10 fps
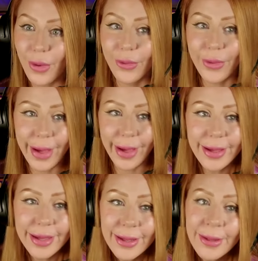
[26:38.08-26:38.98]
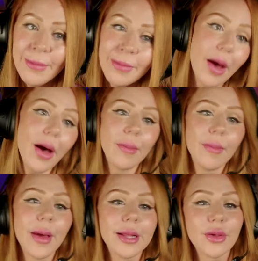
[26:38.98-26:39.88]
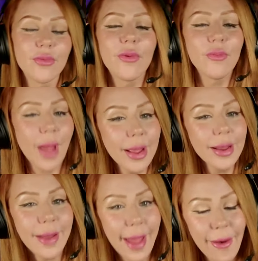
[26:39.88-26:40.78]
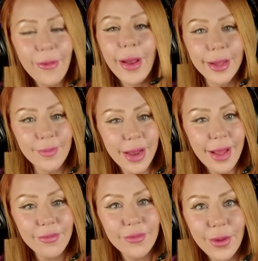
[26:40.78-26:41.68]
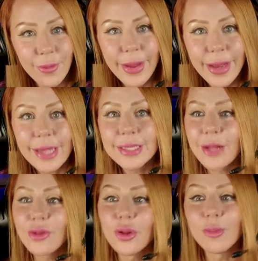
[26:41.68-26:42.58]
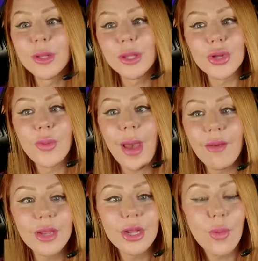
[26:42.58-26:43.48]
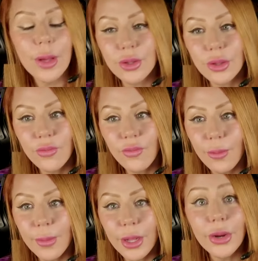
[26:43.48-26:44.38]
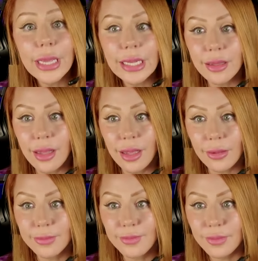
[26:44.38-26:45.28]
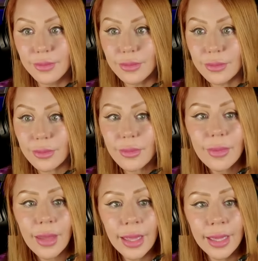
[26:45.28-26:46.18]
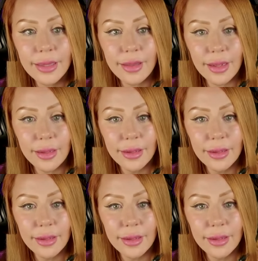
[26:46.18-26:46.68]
Okay. And so for right now, I am going to have to run to my next session. But do you have any questions for me or anything? Anything?